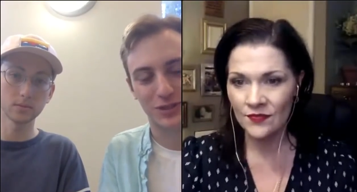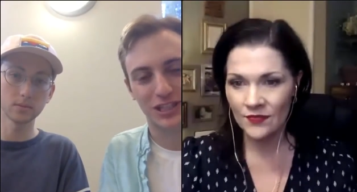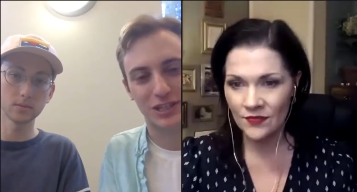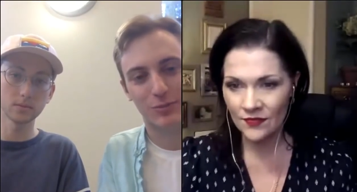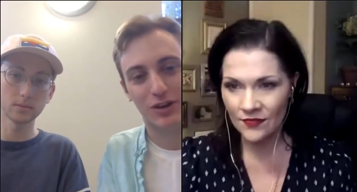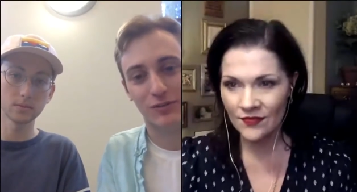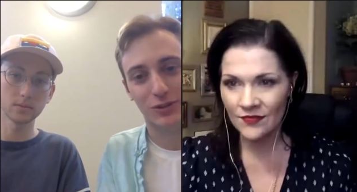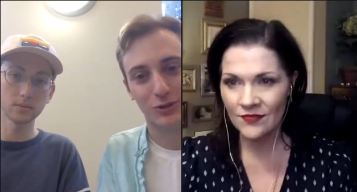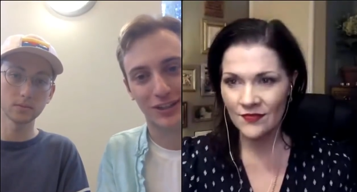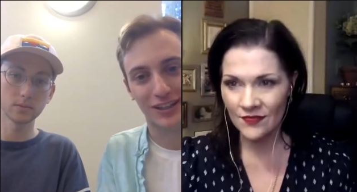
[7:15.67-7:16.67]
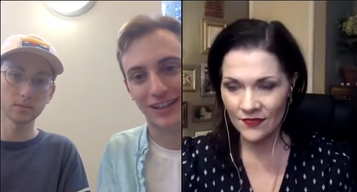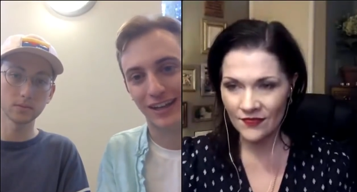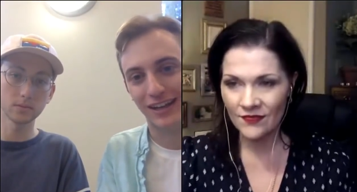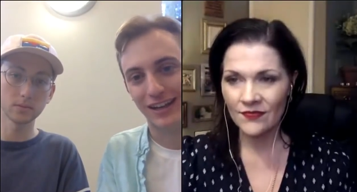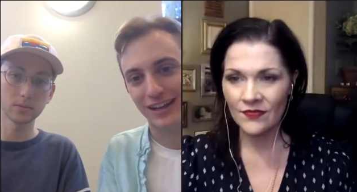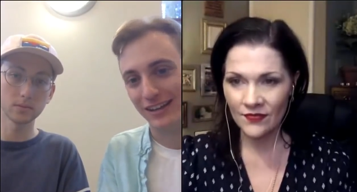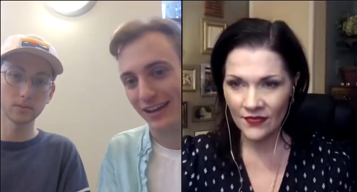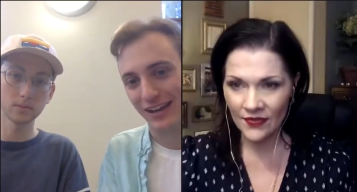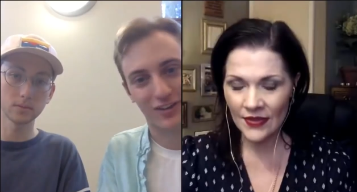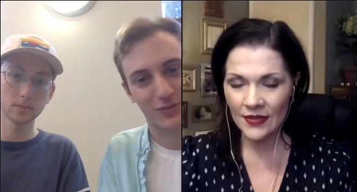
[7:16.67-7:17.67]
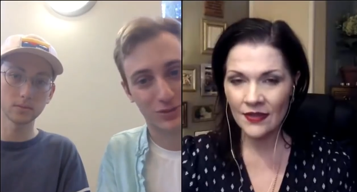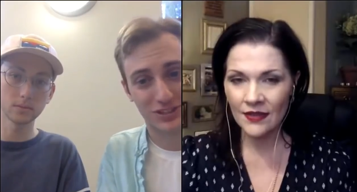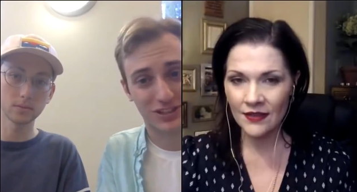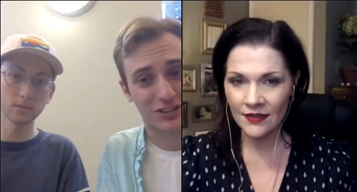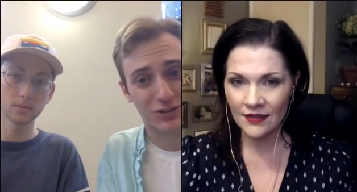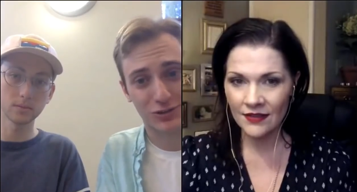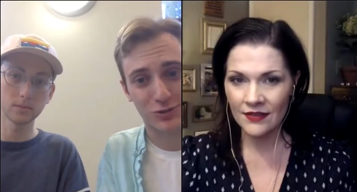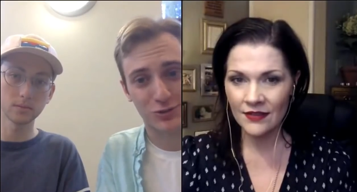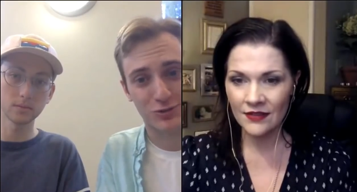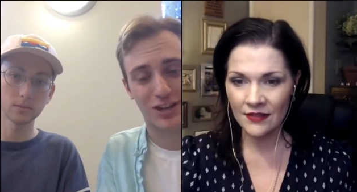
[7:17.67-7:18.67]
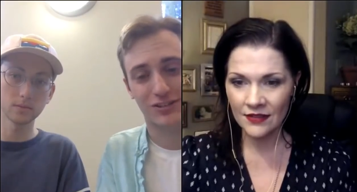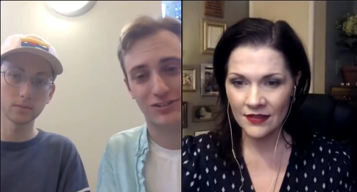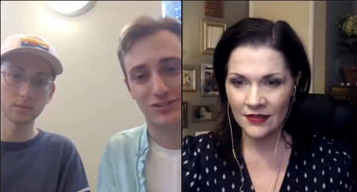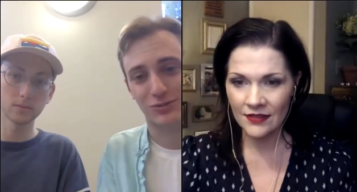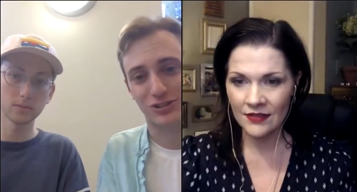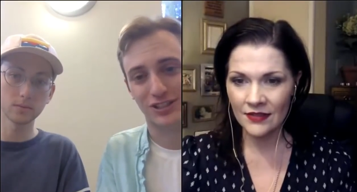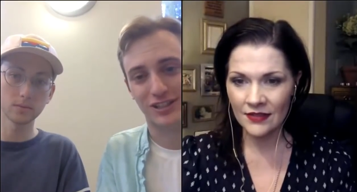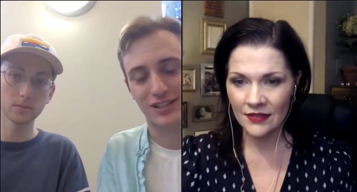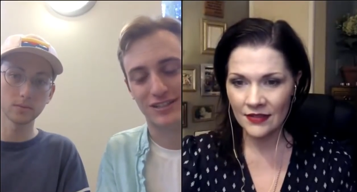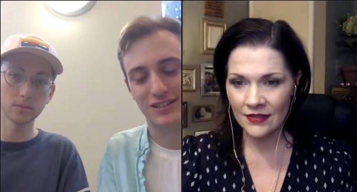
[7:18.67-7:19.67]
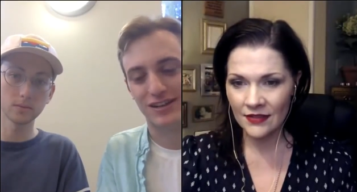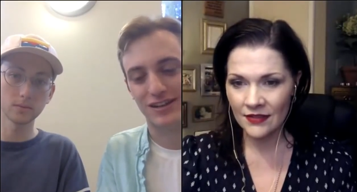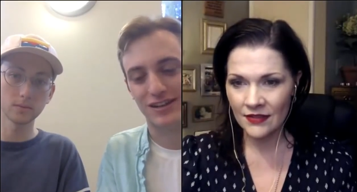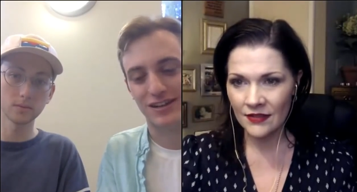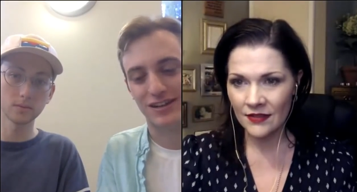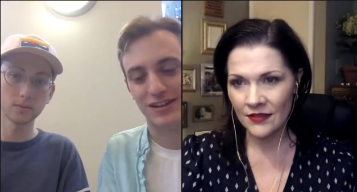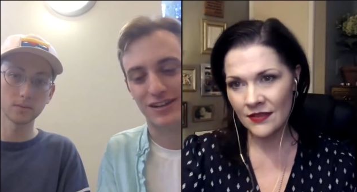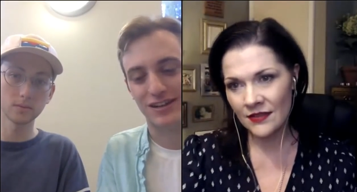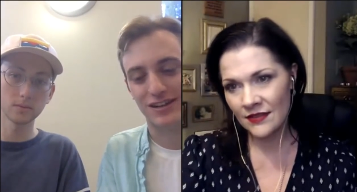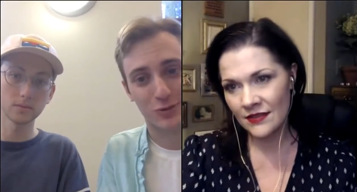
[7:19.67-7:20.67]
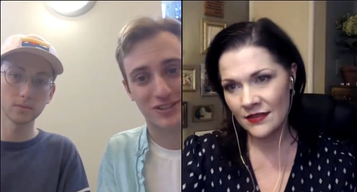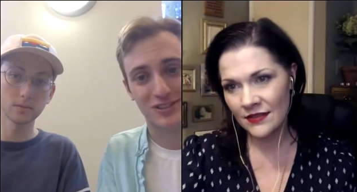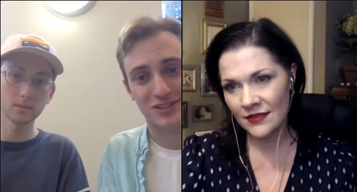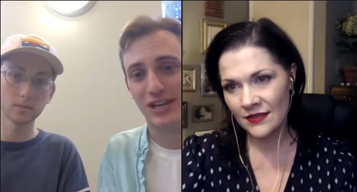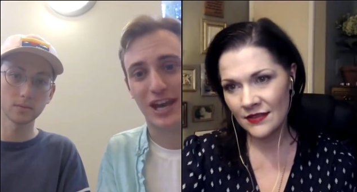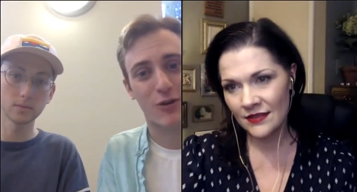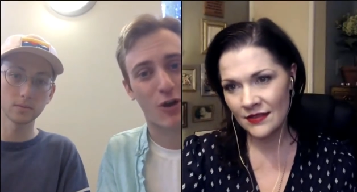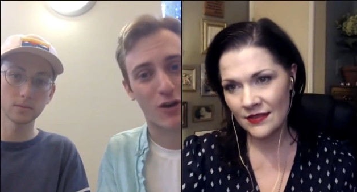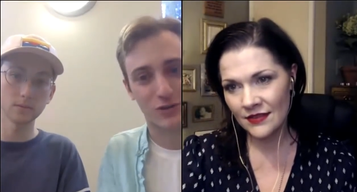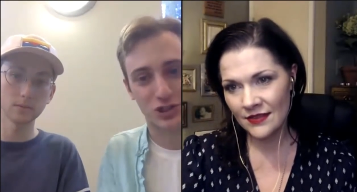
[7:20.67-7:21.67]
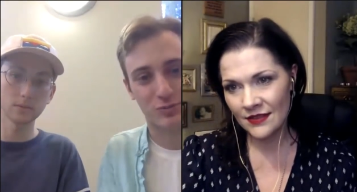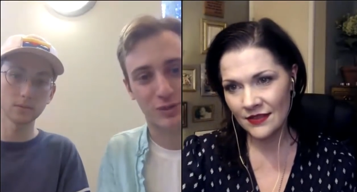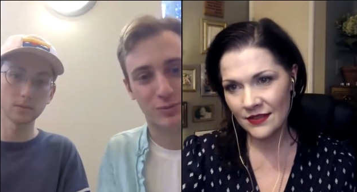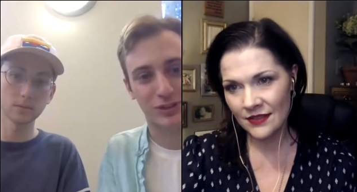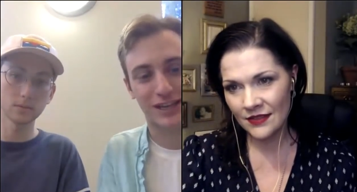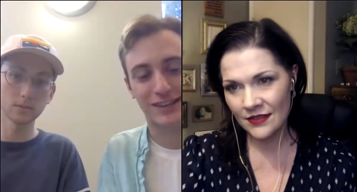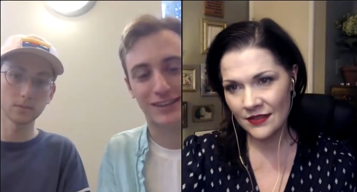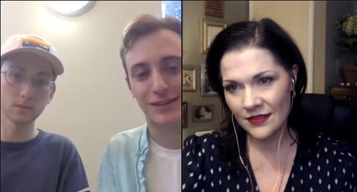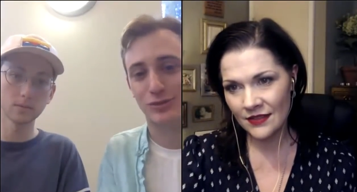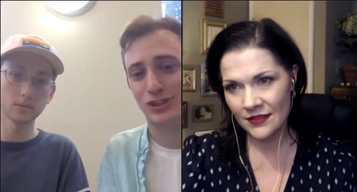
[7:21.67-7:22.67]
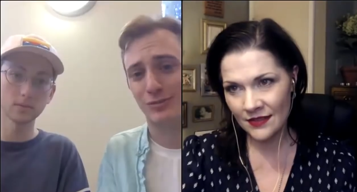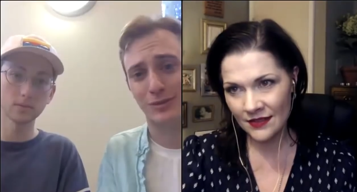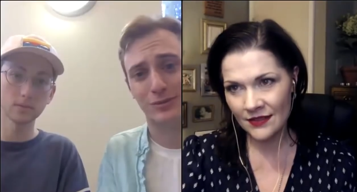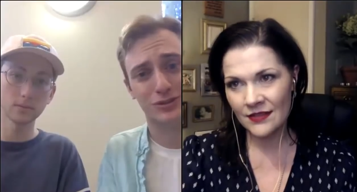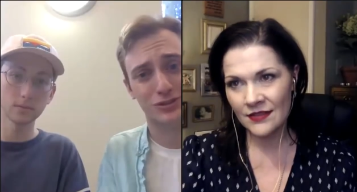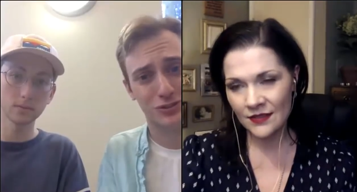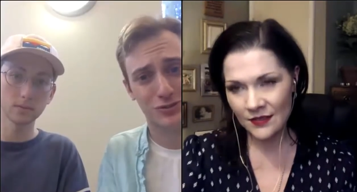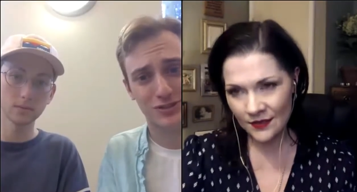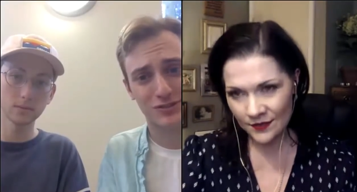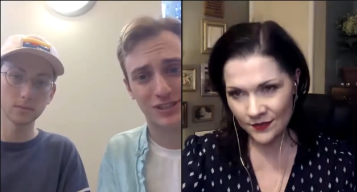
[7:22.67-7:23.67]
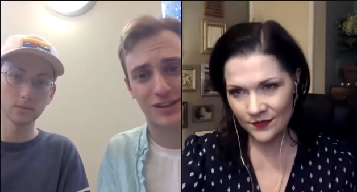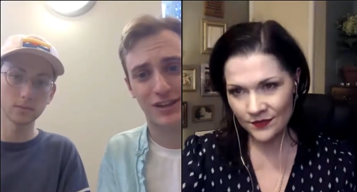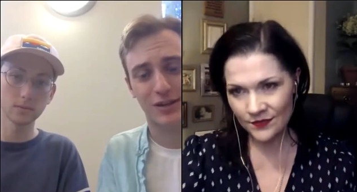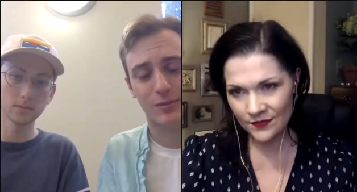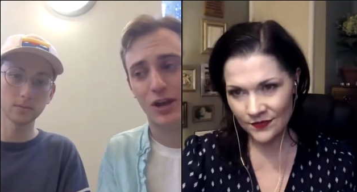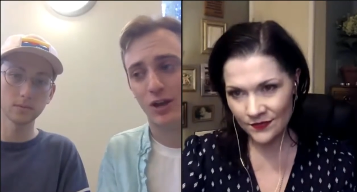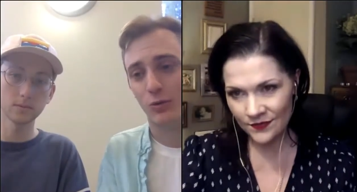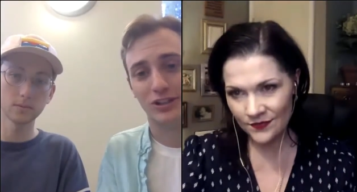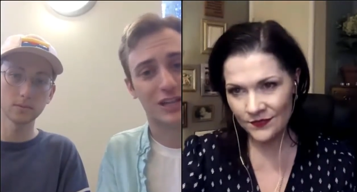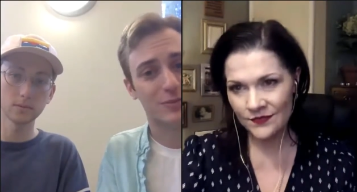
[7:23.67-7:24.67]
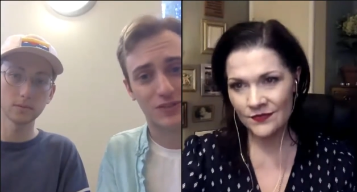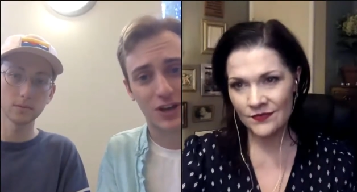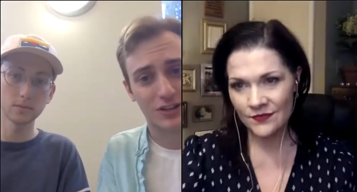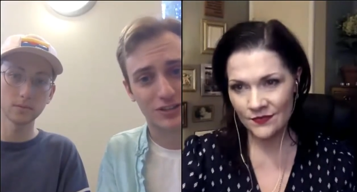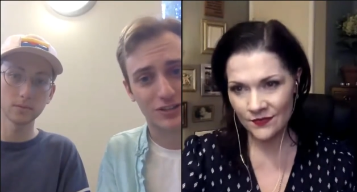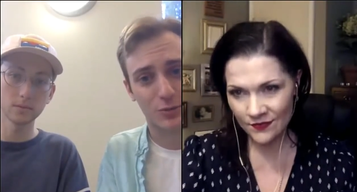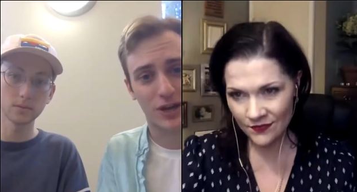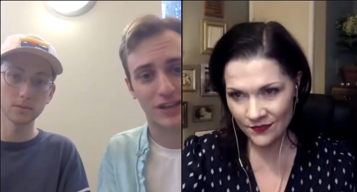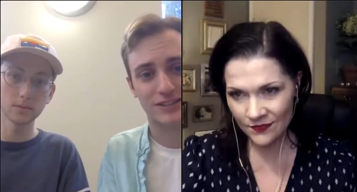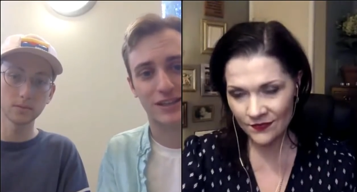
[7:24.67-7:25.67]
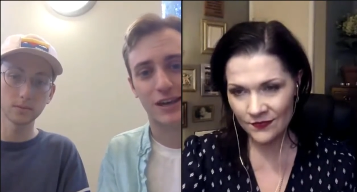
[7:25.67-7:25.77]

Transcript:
Speaker 1: medium of learning, and then that kind of presented another huge challenge, which is how long should the courses be? How often should people get them? Should they be able to choose their time? What types of content are best?